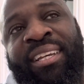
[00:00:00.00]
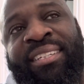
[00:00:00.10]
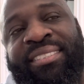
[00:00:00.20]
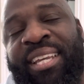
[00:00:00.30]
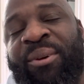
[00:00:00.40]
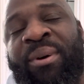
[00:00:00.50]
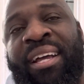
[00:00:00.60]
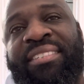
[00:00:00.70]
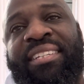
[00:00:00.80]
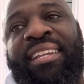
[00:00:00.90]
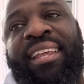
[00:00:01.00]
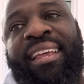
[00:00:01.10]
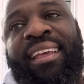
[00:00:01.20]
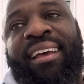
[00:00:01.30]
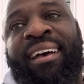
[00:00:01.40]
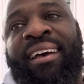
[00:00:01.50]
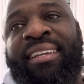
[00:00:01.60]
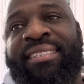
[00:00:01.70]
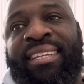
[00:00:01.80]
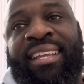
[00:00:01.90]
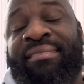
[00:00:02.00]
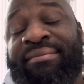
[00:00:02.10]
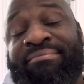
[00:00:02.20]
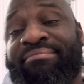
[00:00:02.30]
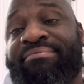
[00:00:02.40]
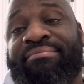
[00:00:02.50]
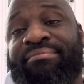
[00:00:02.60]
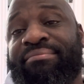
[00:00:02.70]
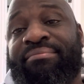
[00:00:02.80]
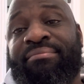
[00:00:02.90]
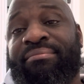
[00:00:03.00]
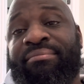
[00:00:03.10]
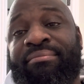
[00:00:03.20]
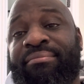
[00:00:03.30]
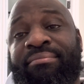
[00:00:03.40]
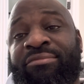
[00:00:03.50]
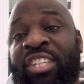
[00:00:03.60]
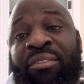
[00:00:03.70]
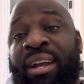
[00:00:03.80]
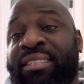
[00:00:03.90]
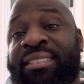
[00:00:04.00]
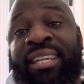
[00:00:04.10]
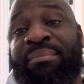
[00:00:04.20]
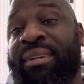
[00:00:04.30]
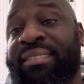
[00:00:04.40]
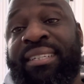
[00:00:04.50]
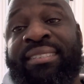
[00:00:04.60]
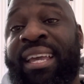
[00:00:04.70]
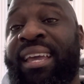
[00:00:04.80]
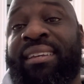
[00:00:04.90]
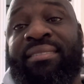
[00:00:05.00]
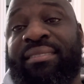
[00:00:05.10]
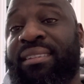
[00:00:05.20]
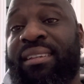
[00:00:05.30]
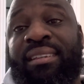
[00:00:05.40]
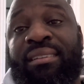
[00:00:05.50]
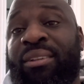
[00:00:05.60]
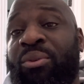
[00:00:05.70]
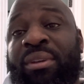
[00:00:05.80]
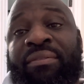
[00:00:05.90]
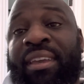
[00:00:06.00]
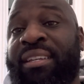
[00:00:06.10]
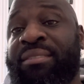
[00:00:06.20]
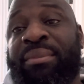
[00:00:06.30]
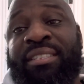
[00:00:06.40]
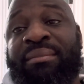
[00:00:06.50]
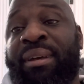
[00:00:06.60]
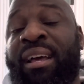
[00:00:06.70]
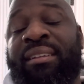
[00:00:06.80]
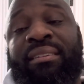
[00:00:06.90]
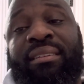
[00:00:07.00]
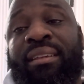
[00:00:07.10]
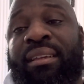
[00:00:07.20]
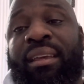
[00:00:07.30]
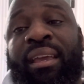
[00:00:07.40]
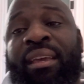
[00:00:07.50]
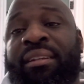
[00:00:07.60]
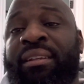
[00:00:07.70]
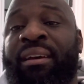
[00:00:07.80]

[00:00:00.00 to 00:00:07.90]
Sam Watson. He said, J-Rock just kicked my son's ass. No ifs, ands, or buts about it. And